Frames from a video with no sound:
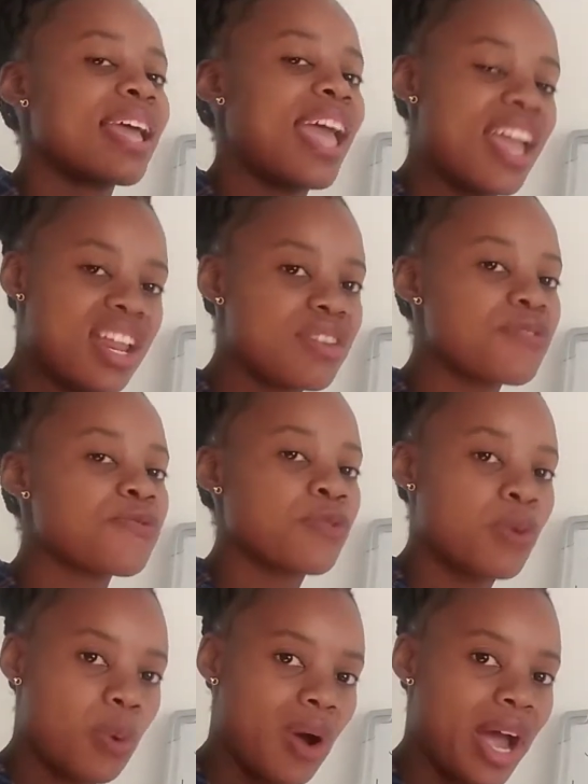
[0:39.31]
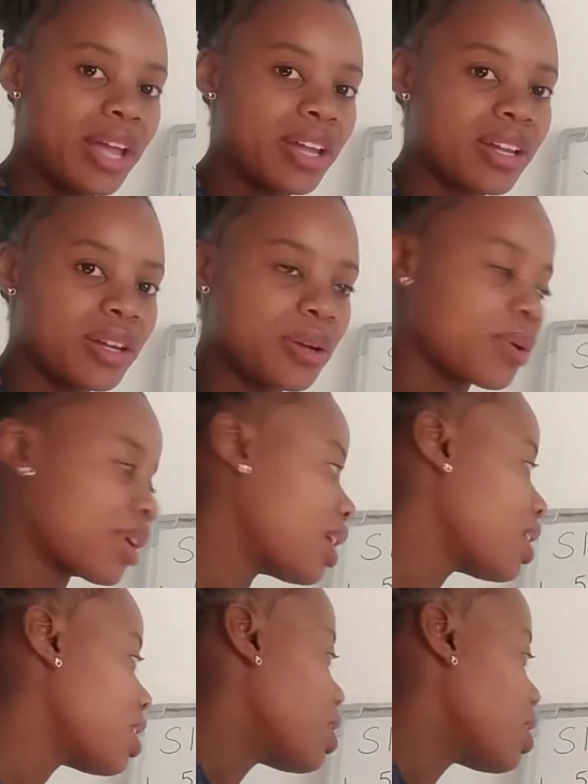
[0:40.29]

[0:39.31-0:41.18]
and for y, okay?